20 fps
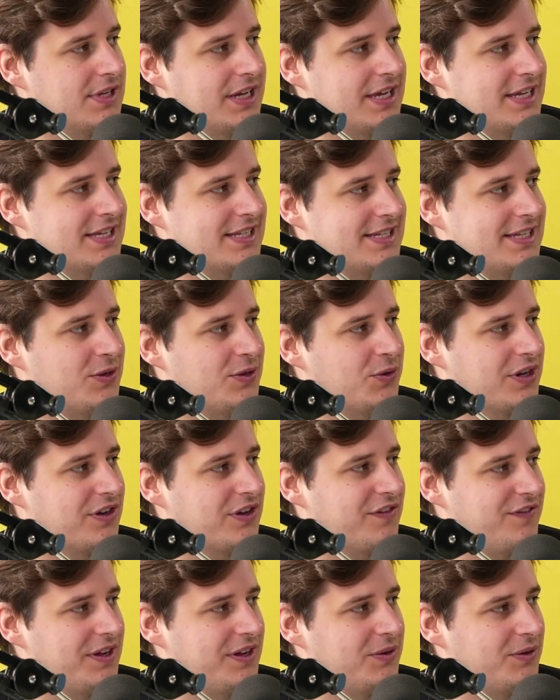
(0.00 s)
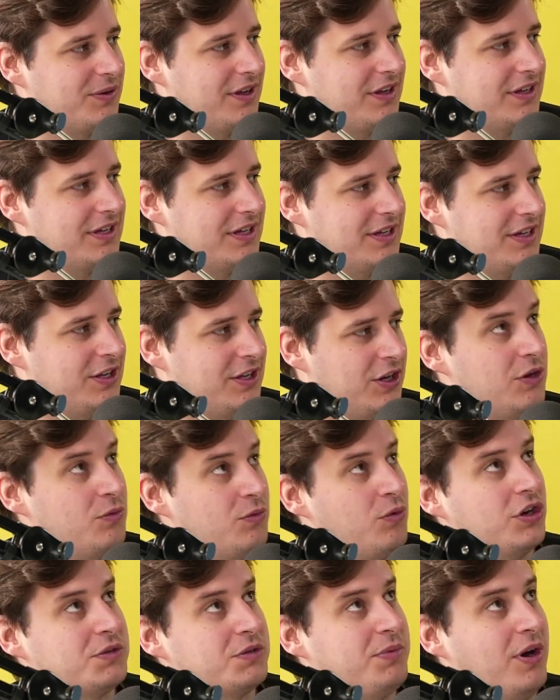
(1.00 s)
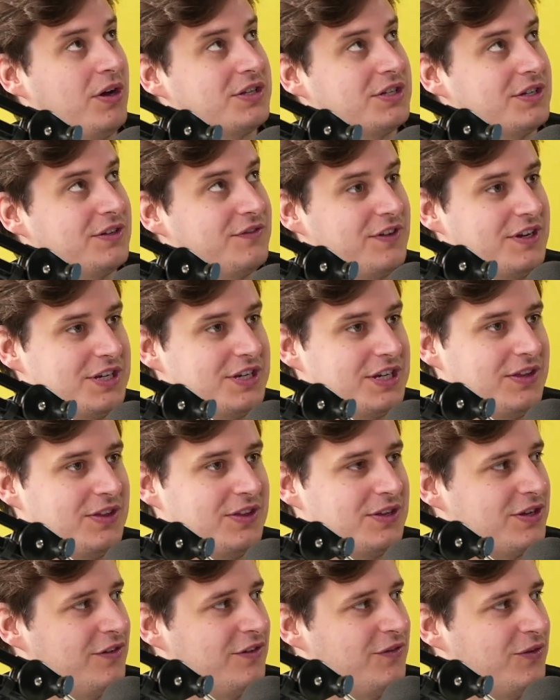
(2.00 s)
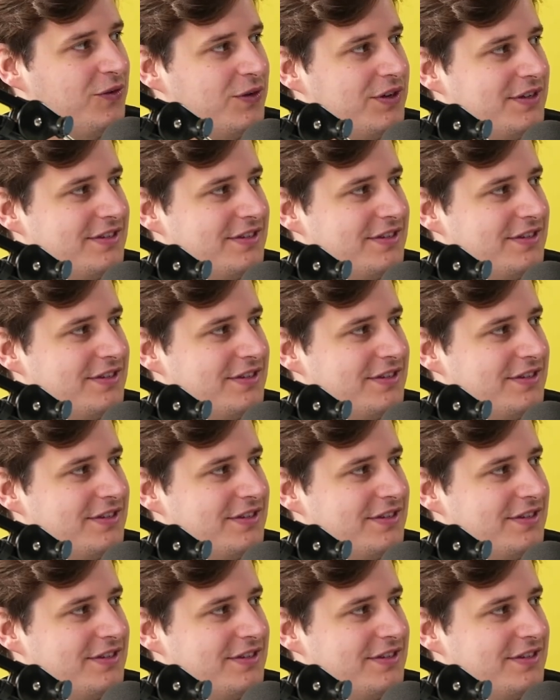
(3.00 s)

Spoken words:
like it's still going to feel like you watch Potter finishing in the top 4,